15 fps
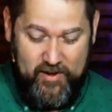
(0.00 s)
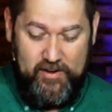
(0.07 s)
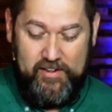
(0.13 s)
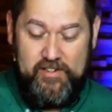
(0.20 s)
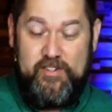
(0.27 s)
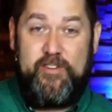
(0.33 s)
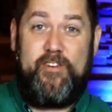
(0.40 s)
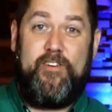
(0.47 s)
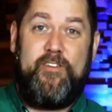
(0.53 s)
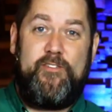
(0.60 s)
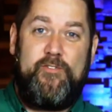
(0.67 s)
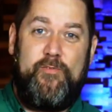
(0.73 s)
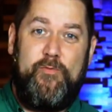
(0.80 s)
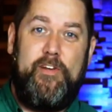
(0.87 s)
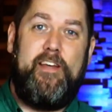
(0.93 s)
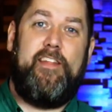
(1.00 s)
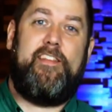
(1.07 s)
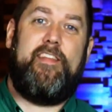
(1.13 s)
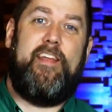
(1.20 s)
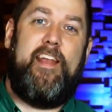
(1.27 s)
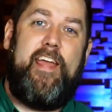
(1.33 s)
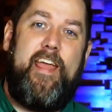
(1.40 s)
to church
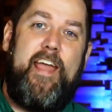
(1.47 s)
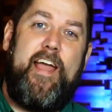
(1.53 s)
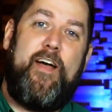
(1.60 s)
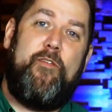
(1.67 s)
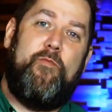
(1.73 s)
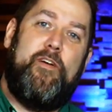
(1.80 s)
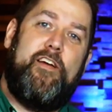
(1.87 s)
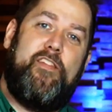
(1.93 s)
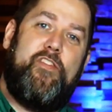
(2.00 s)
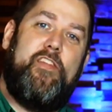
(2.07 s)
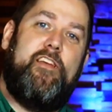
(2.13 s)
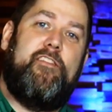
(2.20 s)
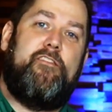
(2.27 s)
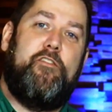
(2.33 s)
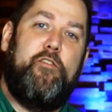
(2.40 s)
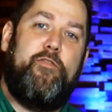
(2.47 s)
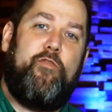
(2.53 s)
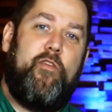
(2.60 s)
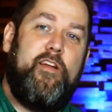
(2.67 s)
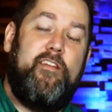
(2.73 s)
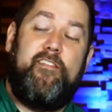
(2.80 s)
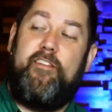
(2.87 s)
with and hang out with these new
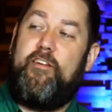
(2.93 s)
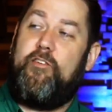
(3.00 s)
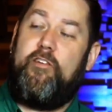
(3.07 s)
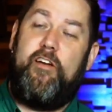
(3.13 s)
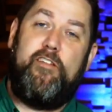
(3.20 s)
friends that her